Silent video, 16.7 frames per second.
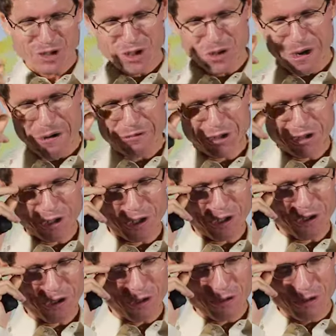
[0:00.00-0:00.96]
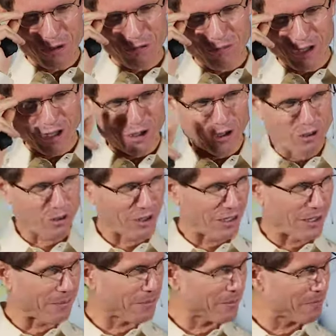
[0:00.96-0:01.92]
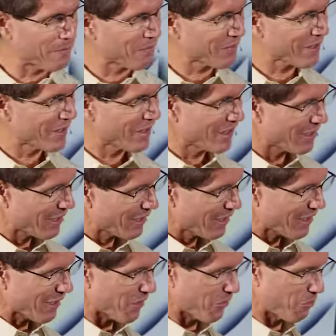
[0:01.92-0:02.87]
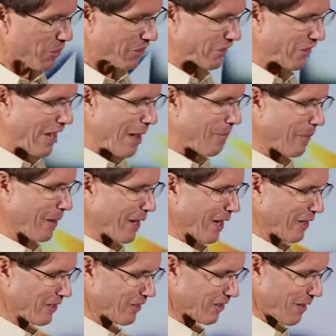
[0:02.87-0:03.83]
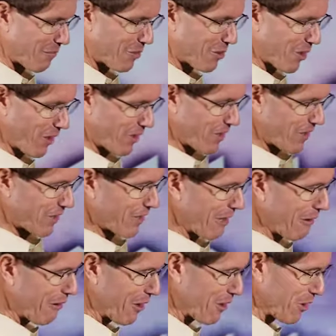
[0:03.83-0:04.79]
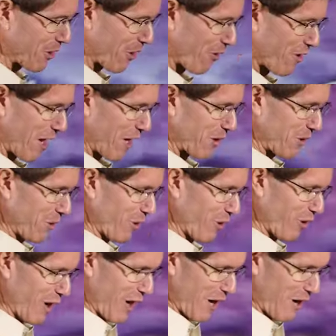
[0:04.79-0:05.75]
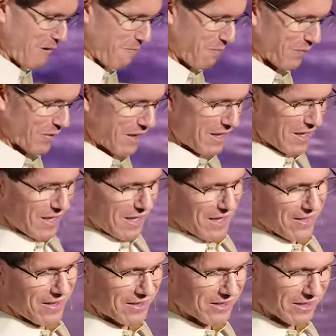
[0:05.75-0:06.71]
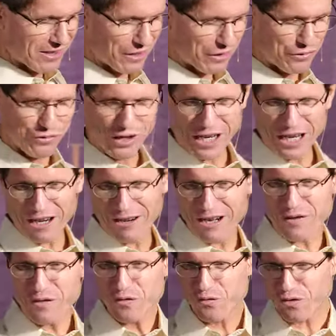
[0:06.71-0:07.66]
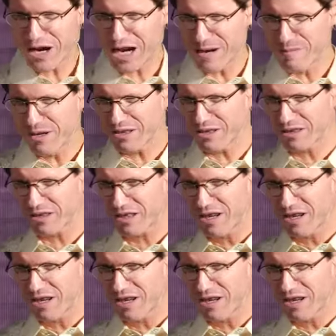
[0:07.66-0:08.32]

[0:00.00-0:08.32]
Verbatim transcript: you I was going to show you a video clip of what's happening in some churches. I want to show that to you now. This is a very famous